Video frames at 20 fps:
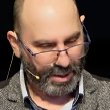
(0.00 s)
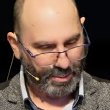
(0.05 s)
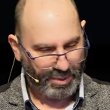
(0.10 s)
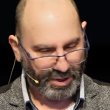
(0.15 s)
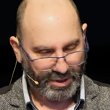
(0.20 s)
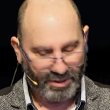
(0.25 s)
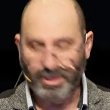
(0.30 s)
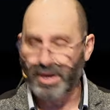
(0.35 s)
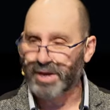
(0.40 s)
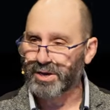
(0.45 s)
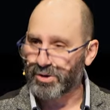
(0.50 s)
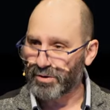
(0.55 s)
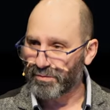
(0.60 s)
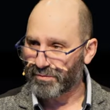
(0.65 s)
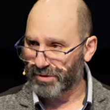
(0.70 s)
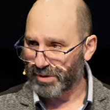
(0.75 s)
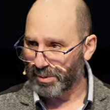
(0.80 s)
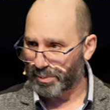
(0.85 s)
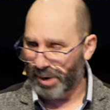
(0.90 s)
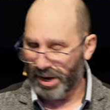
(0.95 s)
But thank you
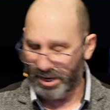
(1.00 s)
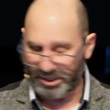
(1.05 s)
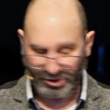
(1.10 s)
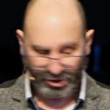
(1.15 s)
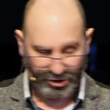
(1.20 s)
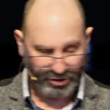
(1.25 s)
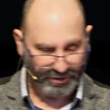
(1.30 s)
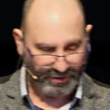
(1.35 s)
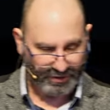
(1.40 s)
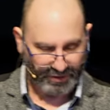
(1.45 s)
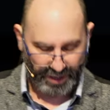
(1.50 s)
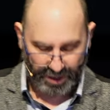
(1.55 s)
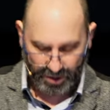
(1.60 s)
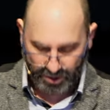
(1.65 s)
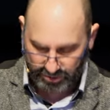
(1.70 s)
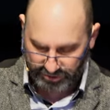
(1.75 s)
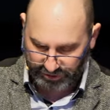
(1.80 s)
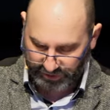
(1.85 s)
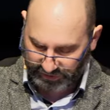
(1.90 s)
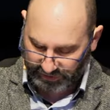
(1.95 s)
for your patience.
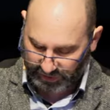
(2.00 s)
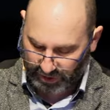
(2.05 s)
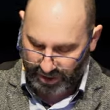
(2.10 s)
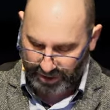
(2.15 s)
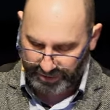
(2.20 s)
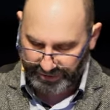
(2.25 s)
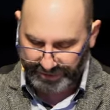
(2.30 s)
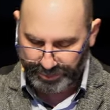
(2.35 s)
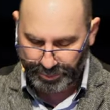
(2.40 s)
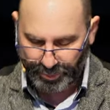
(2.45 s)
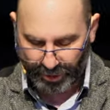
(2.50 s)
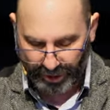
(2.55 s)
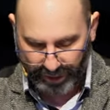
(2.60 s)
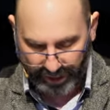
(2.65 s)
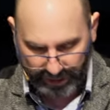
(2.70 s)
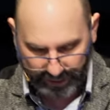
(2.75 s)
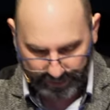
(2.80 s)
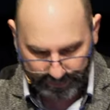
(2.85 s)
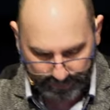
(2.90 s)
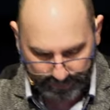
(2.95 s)
I'll just close in prayer.